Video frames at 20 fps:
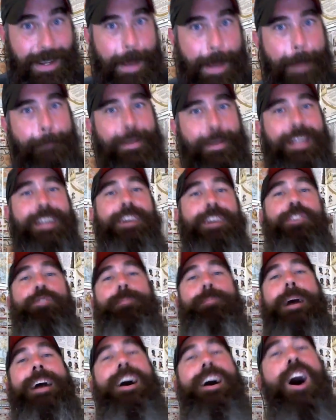because
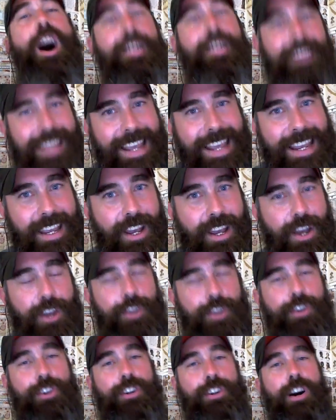by hunting,
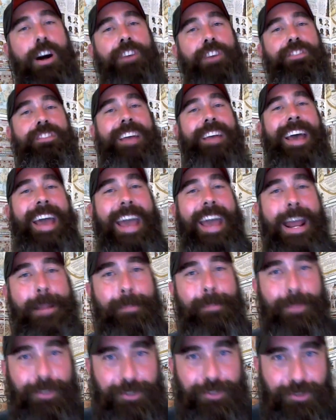you're causing the
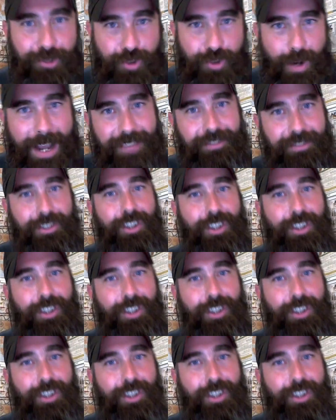animal stress,